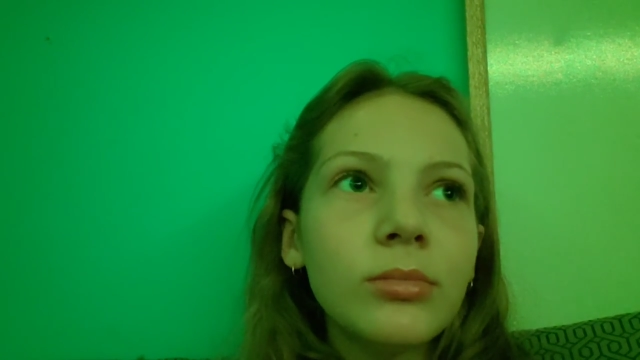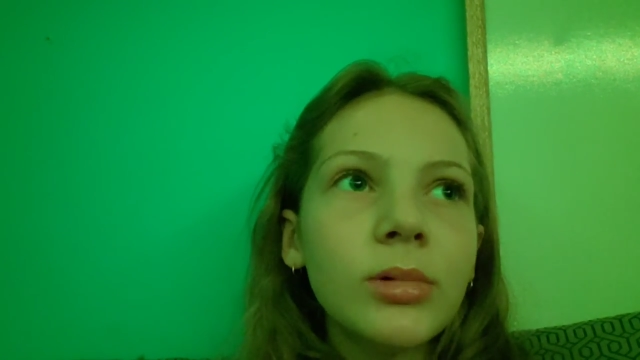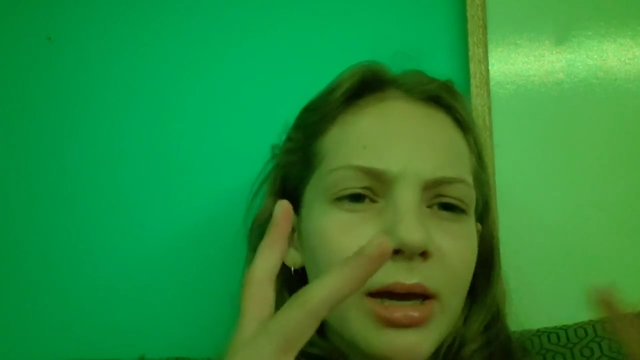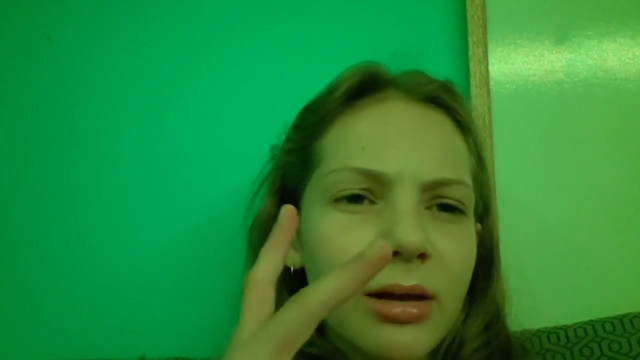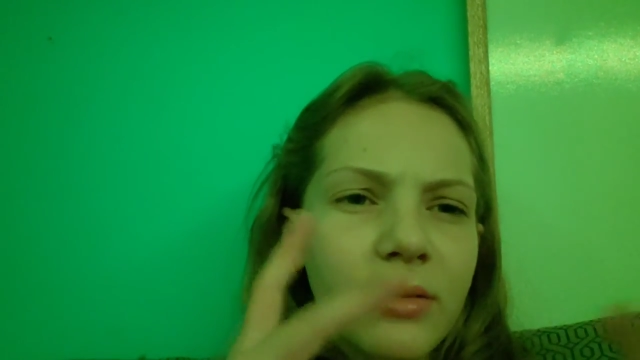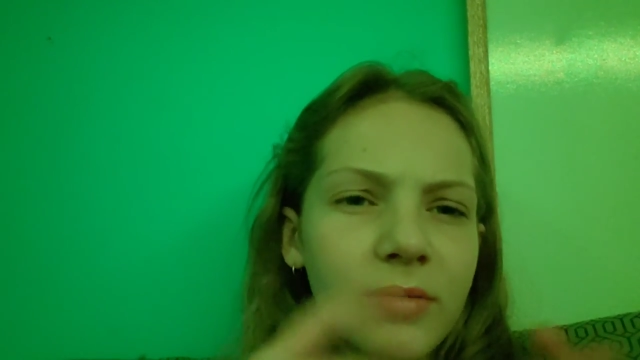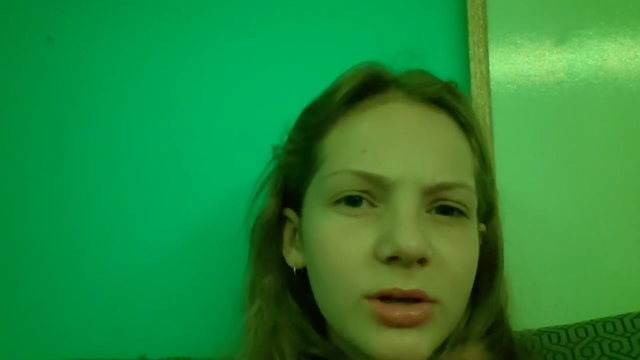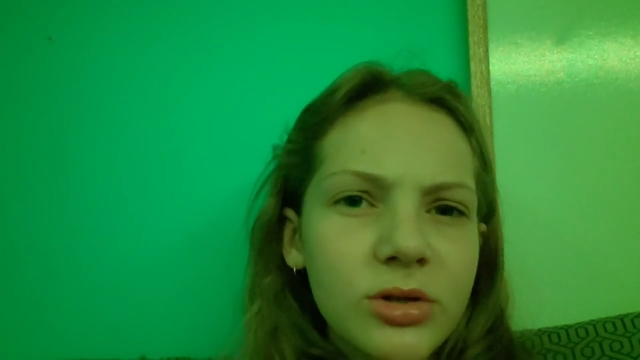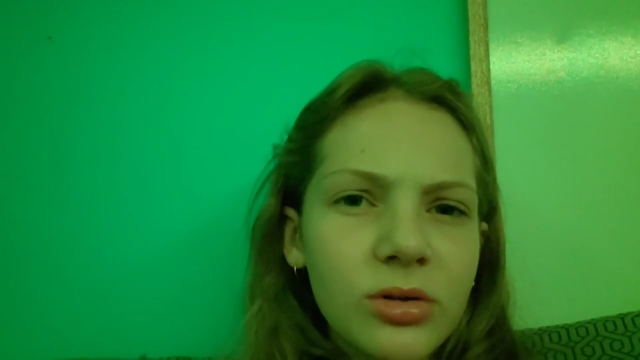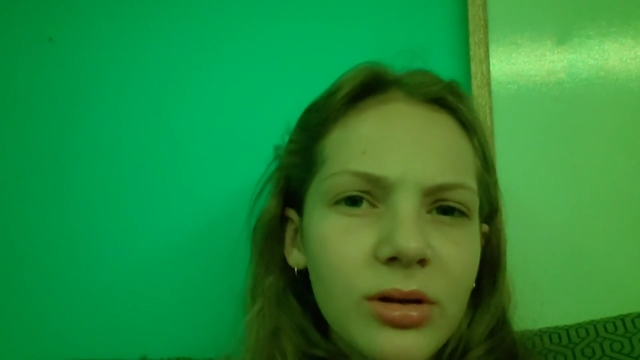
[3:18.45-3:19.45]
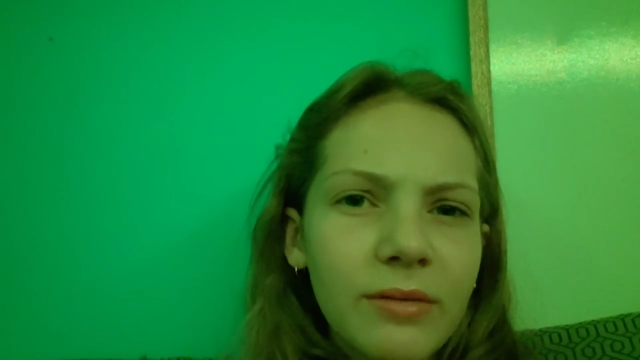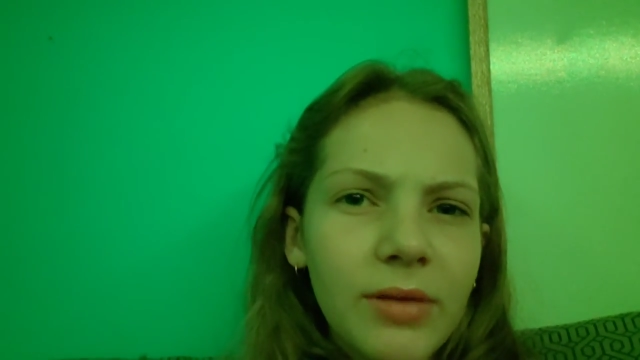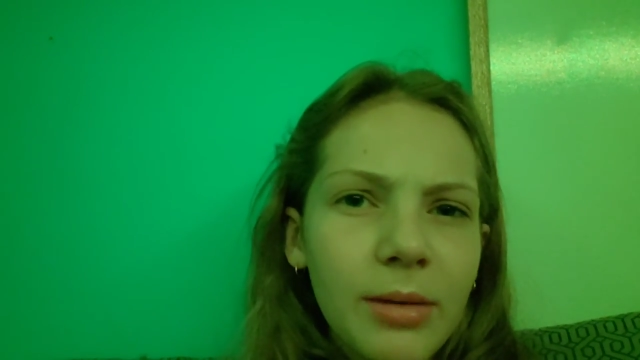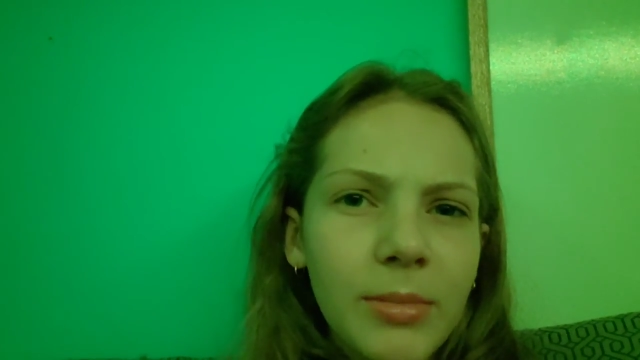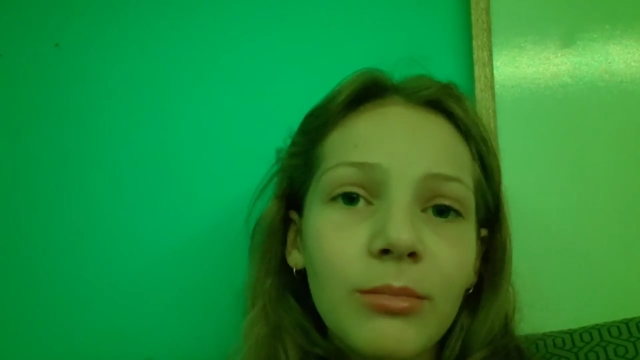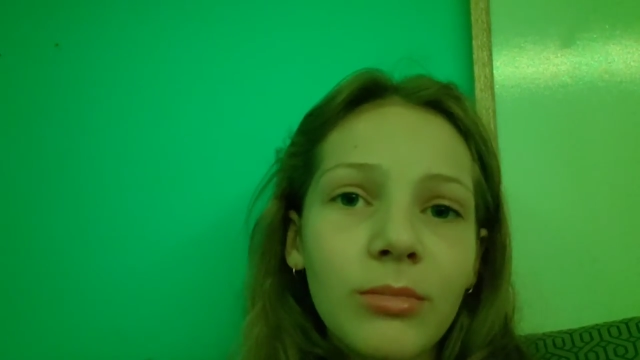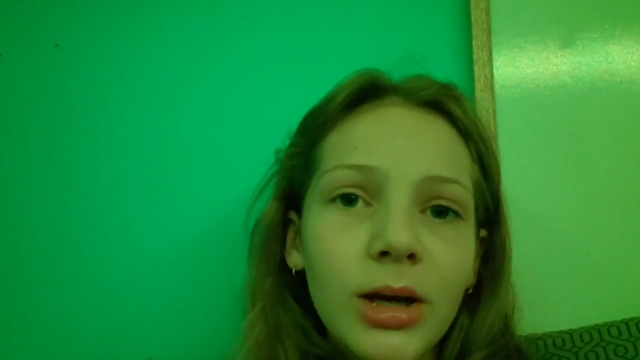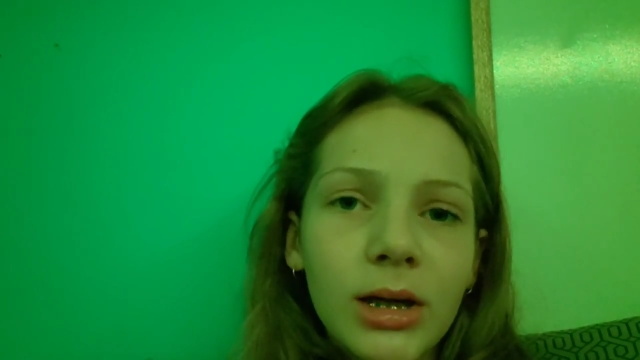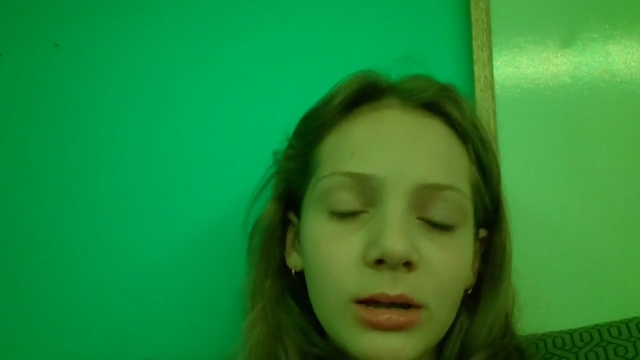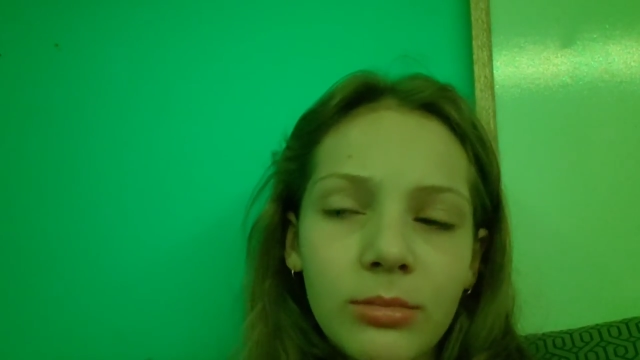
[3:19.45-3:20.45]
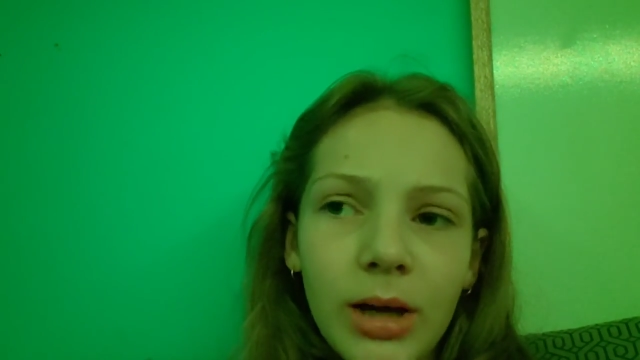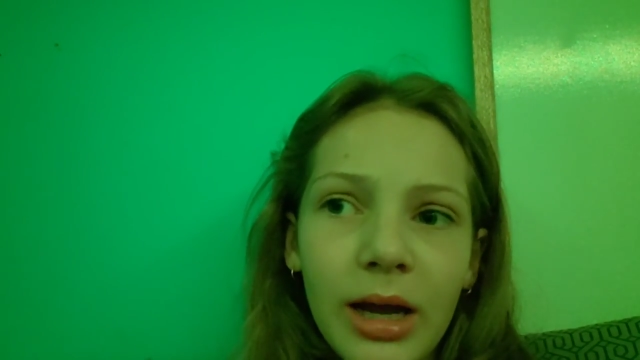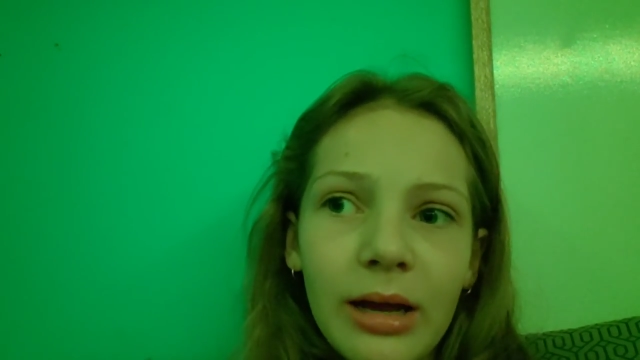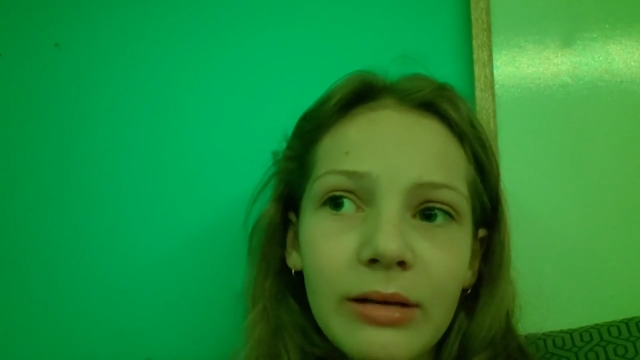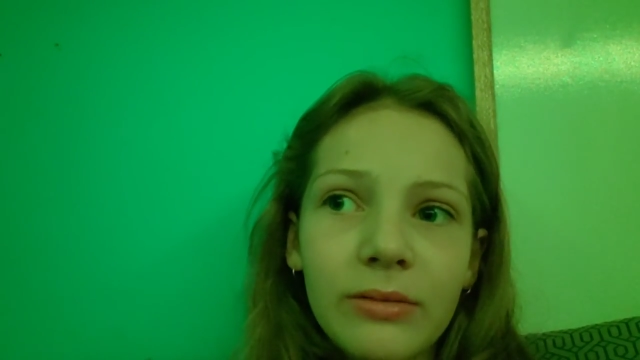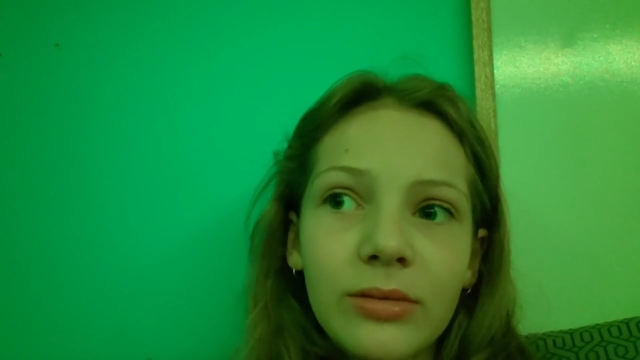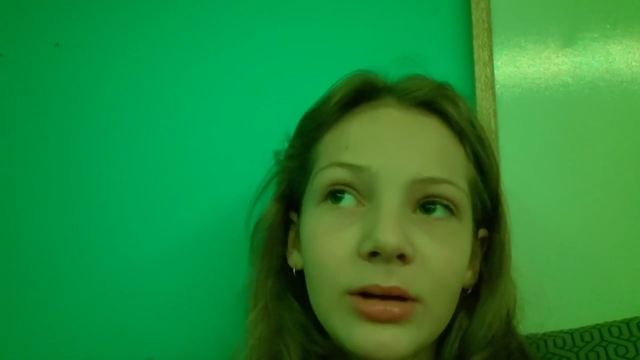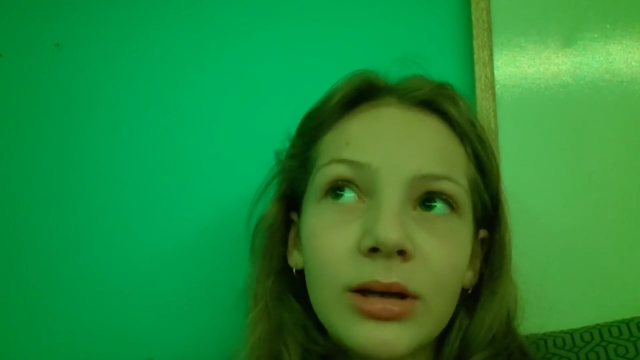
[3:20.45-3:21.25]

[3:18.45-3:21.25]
Make it official if that I have